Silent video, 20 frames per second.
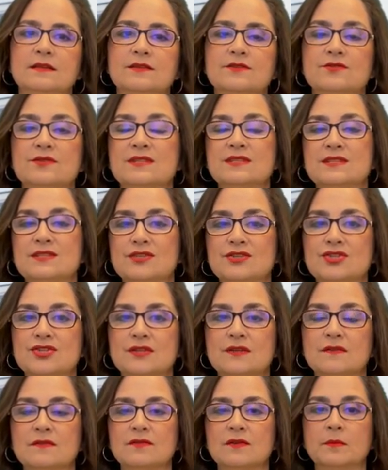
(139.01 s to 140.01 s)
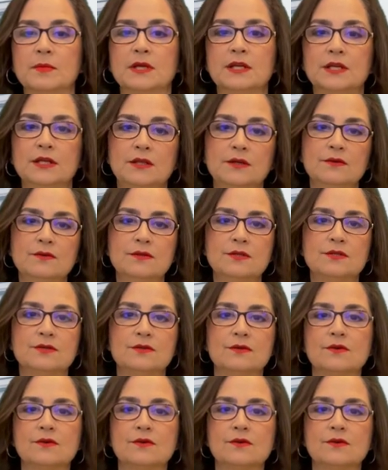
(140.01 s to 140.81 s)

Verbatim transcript: the transition from acute